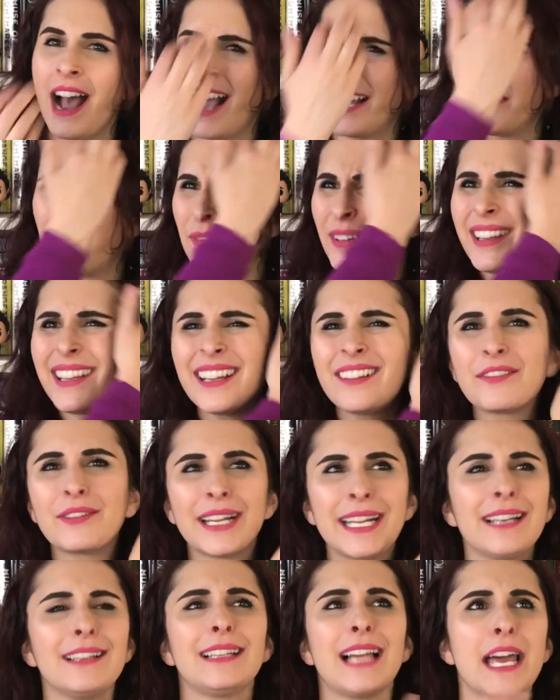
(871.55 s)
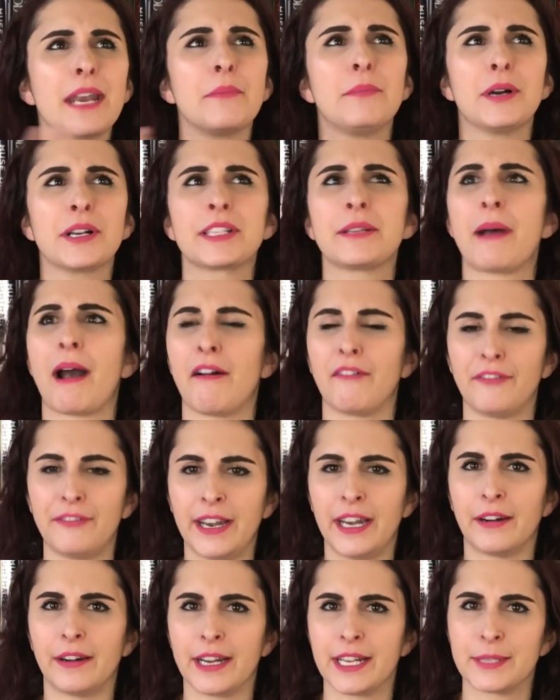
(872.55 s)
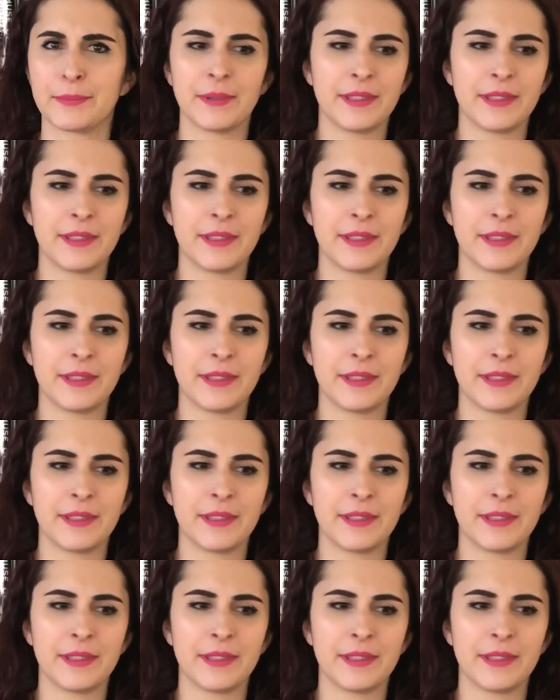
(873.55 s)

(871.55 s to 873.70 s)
I don't really read a lot of books about fairies,